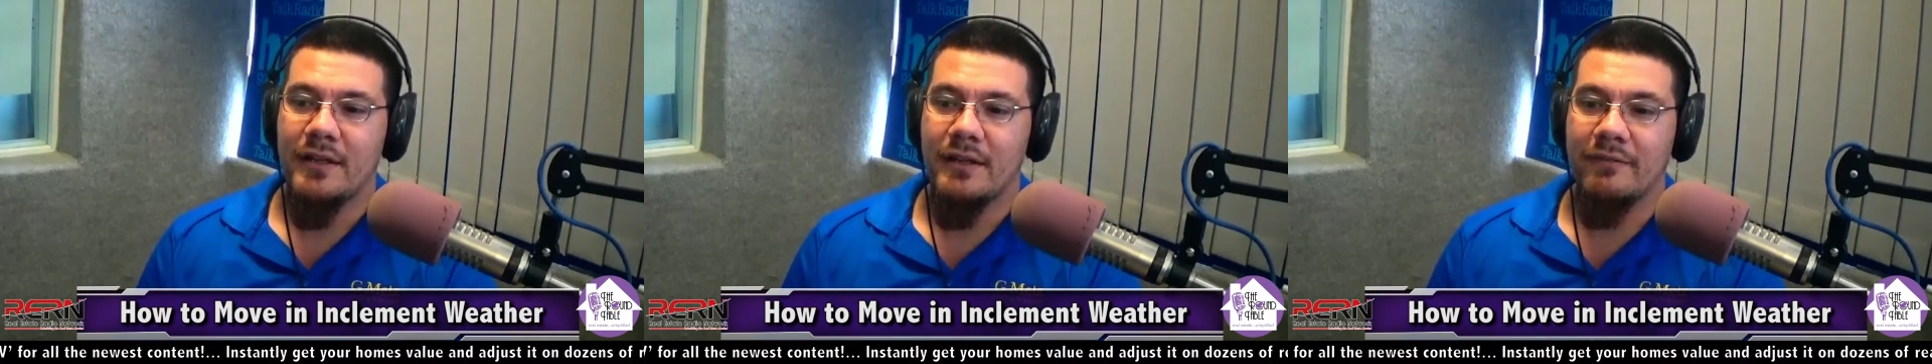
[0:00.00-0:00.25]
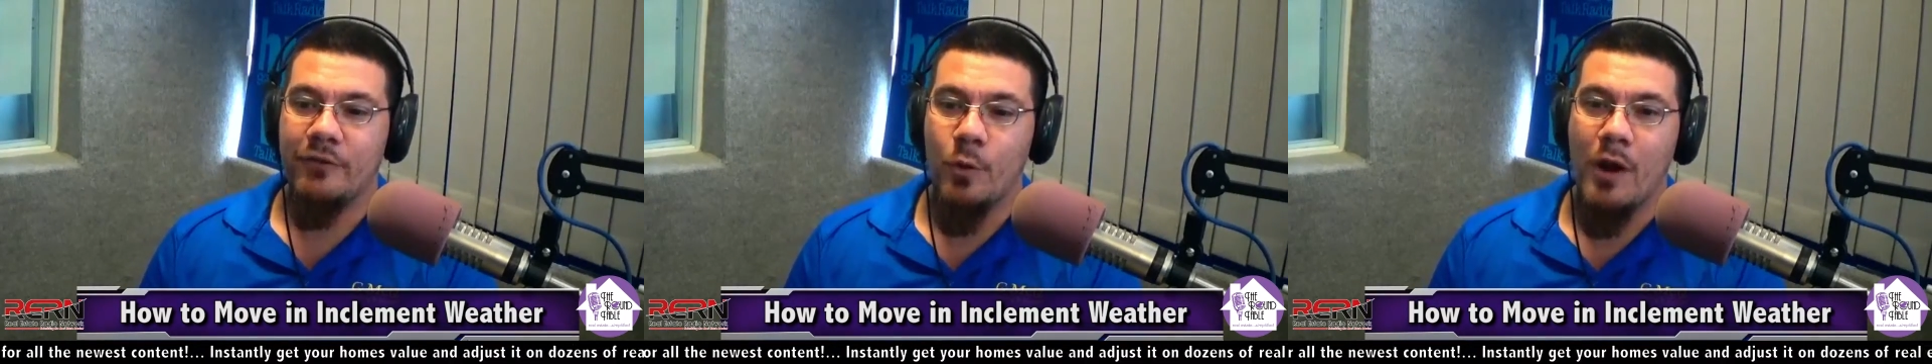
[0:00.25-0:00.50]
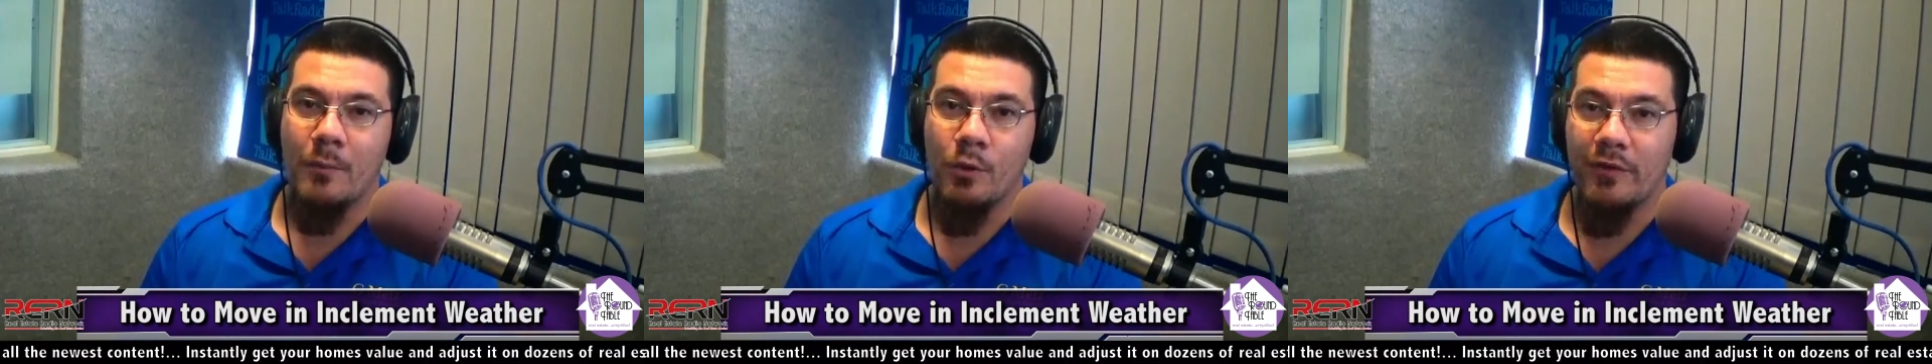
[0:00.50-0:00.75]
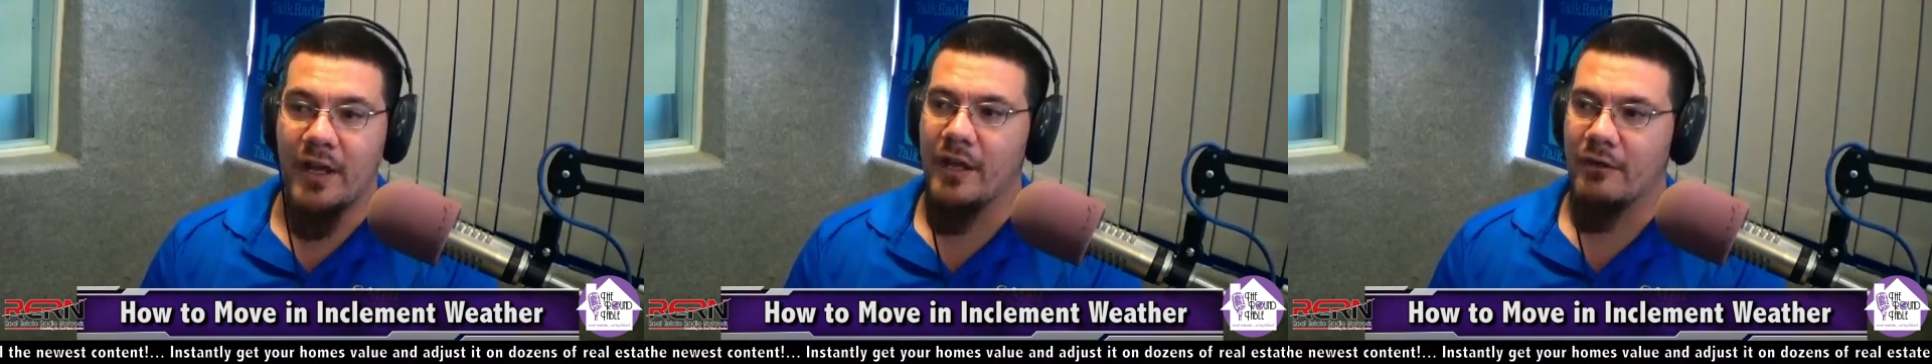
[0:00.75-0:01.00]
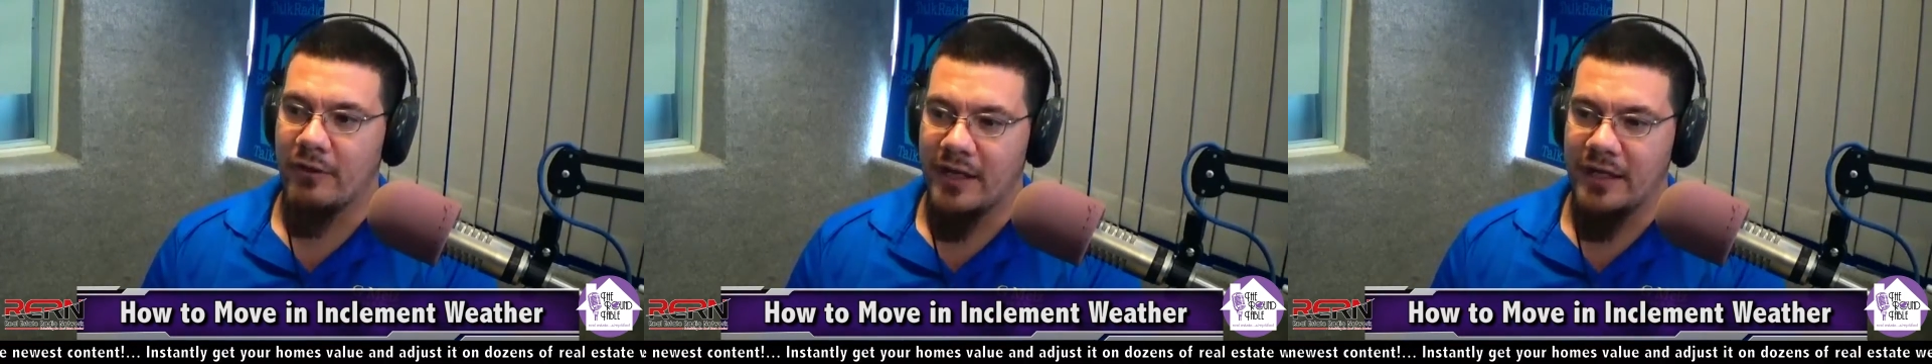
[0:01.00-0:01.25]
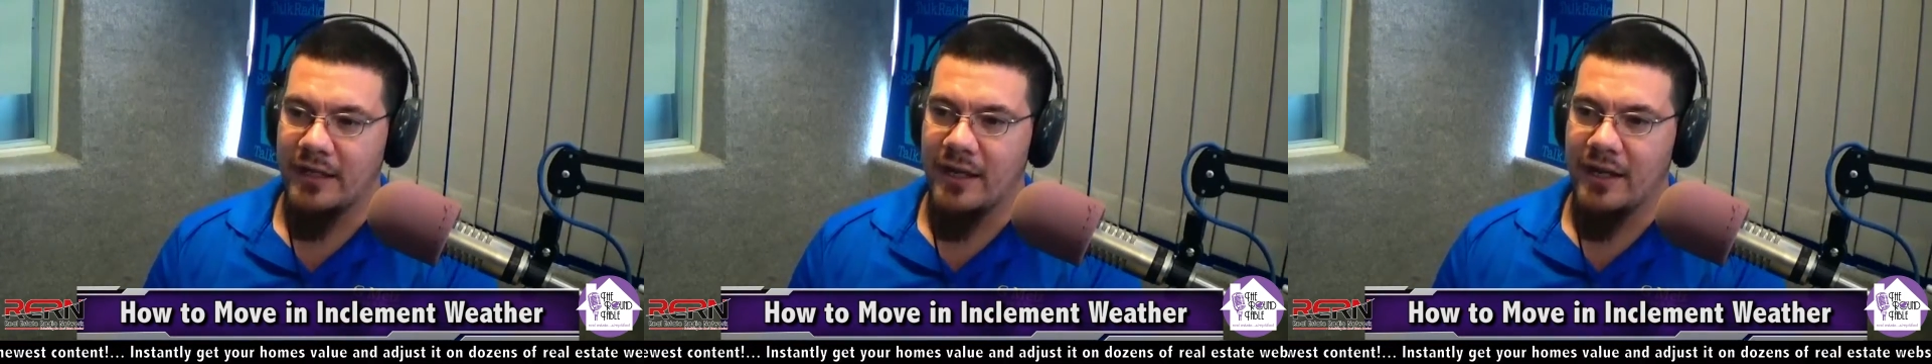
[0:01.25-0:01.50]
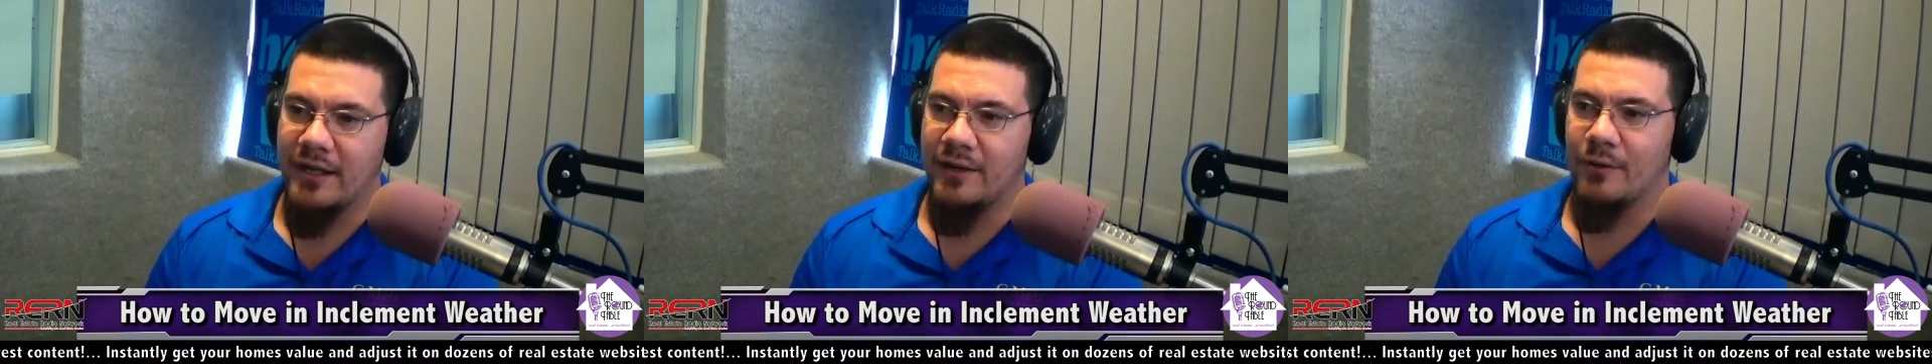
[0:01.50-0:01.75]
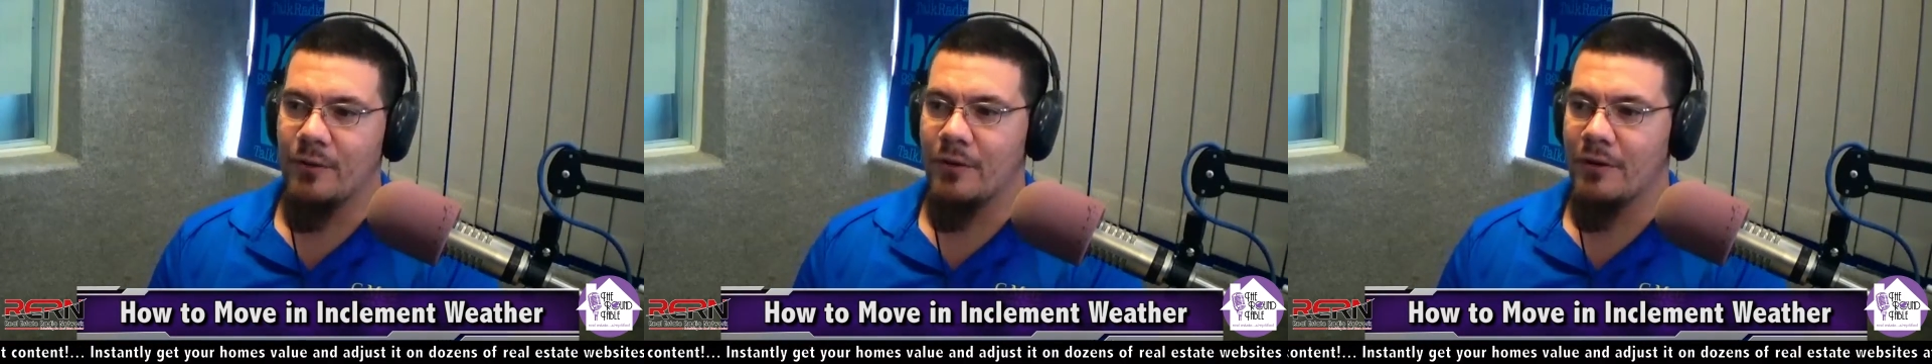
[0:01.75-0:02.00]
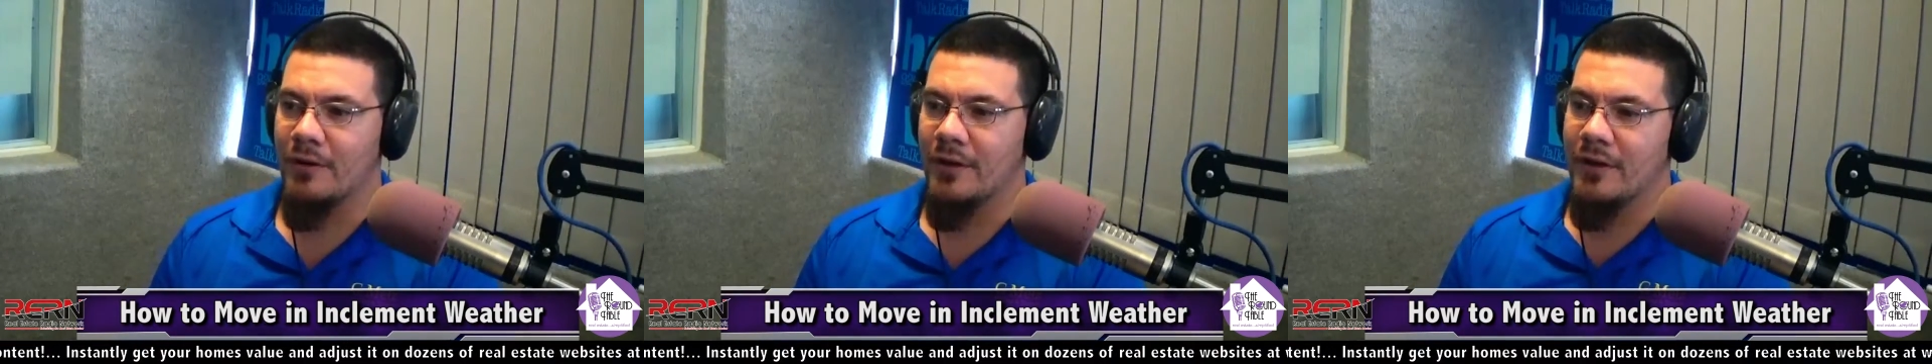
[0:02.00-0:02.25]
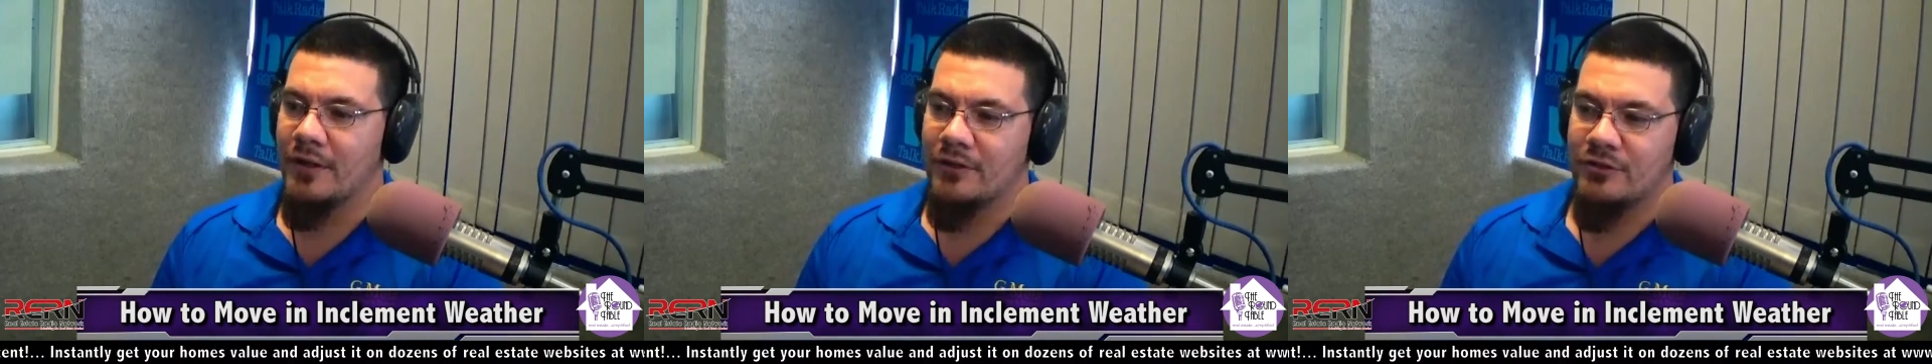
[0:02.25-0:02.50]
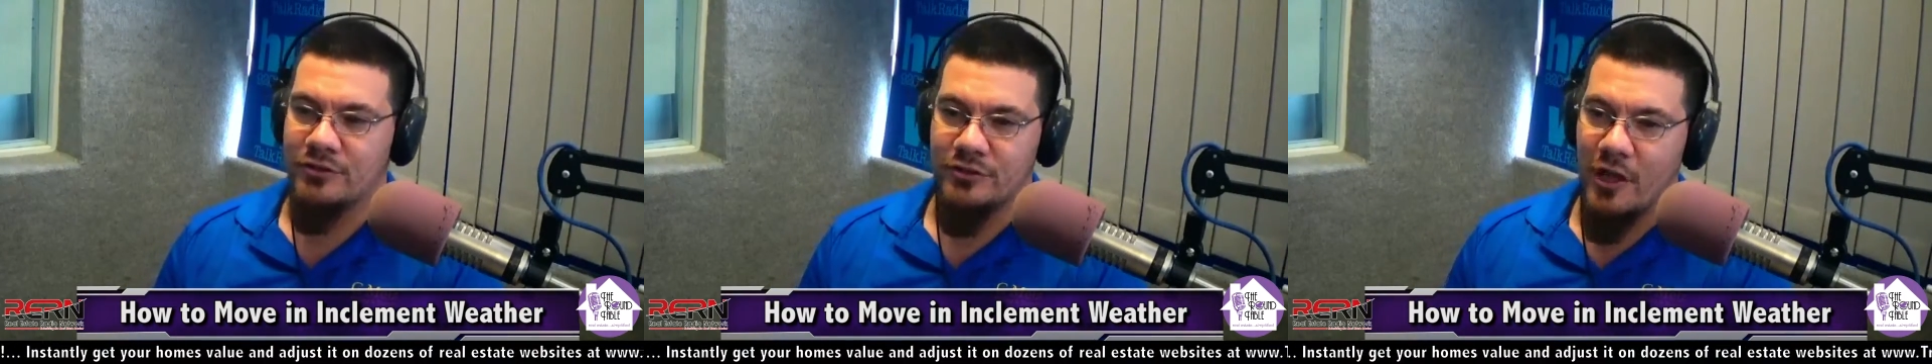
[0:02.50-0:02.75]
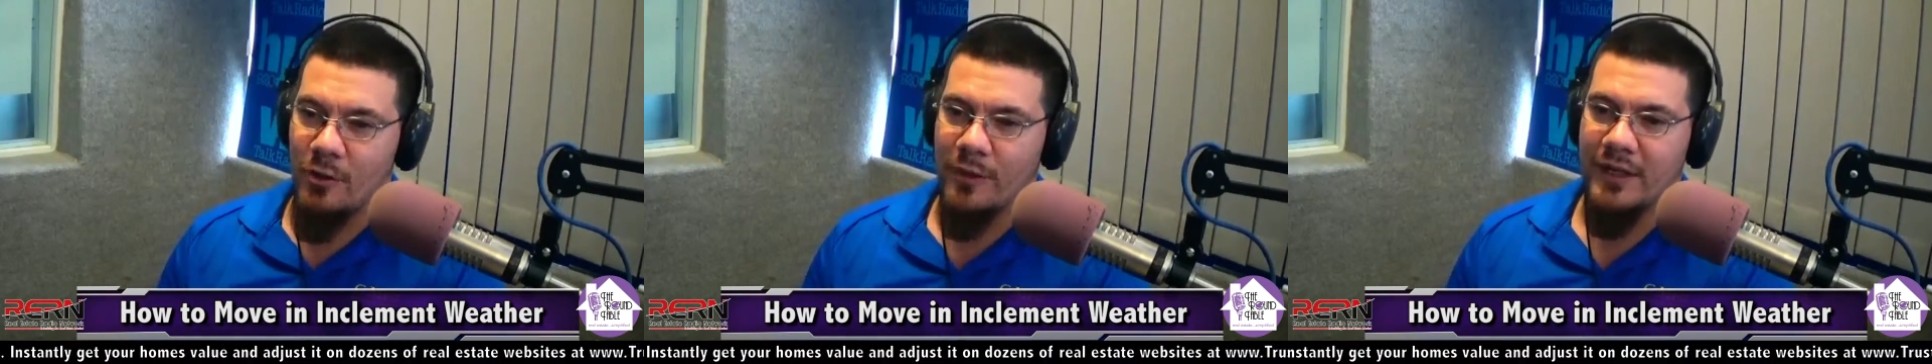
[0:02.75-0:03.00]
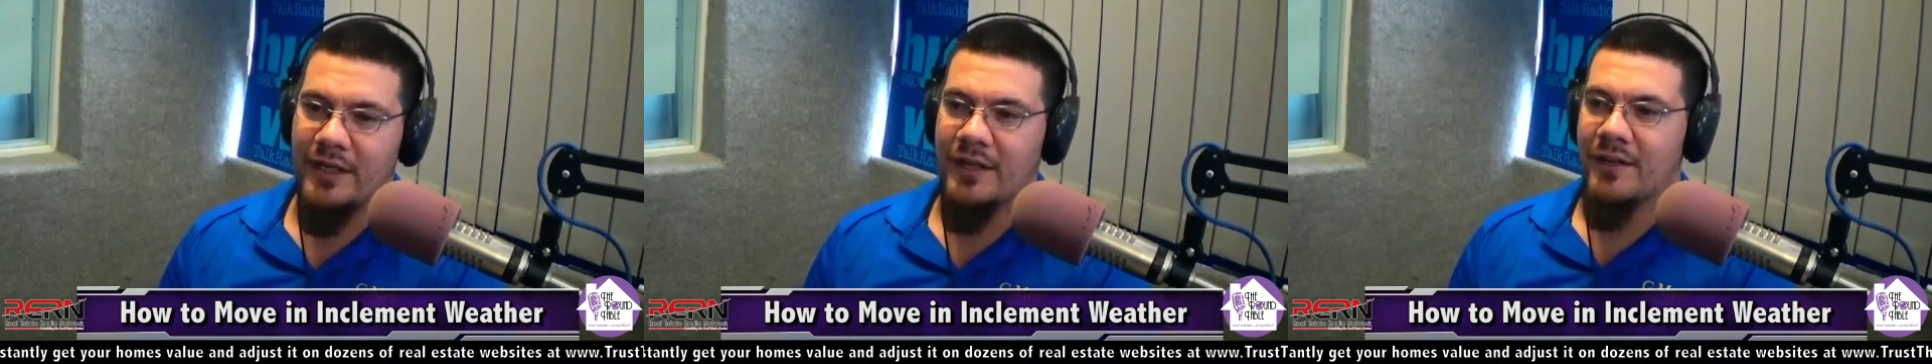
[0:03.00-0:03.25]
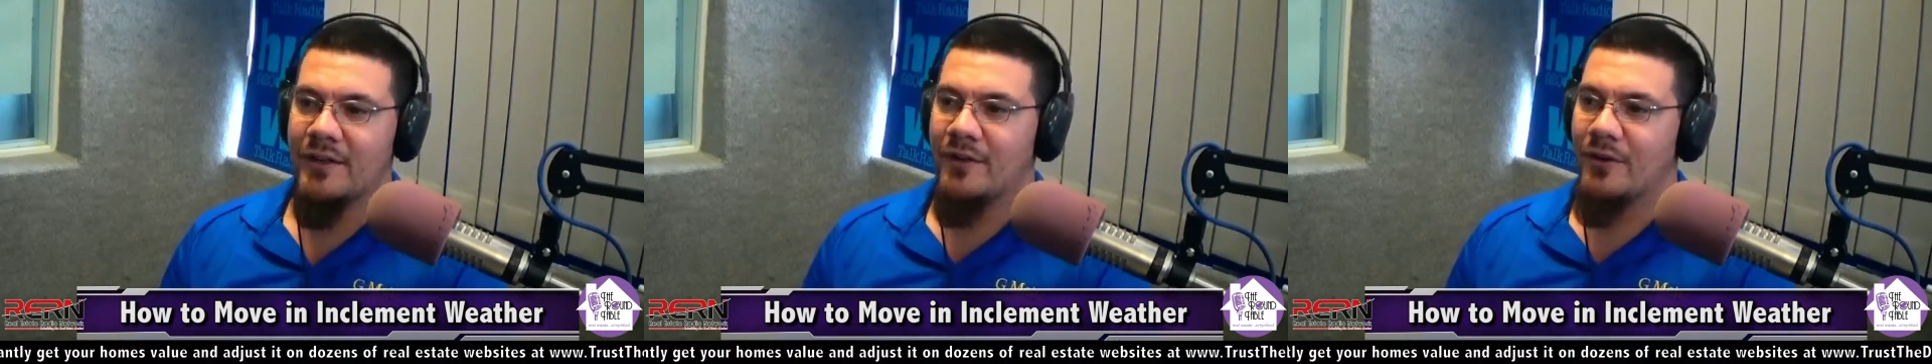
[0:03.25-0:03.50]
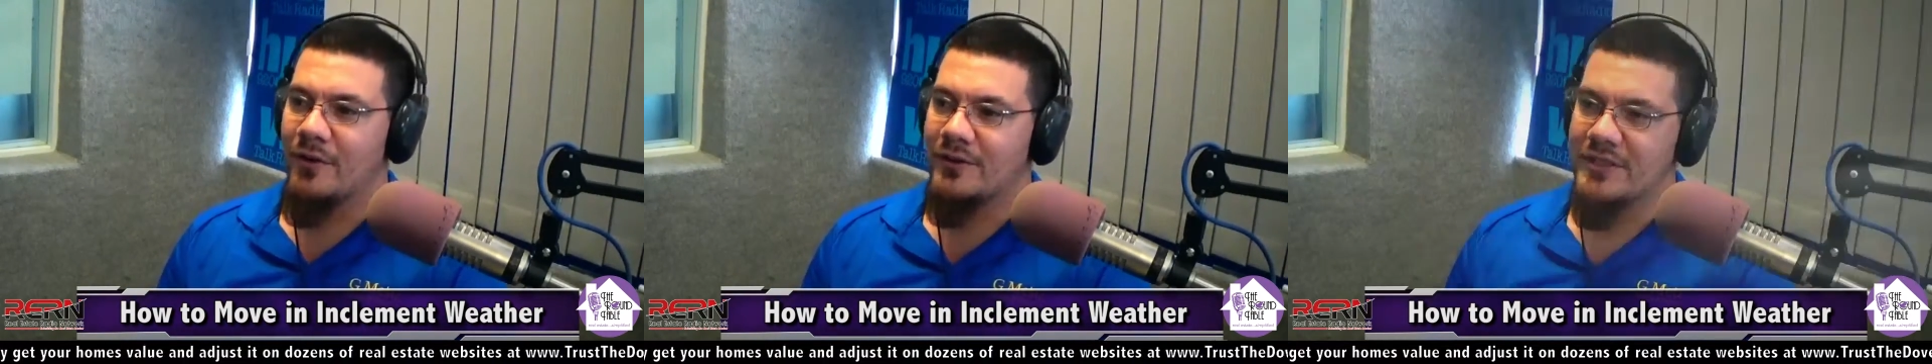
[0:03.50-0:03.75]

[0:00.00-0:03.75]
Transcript: if you are moving on a rainy day or snowy or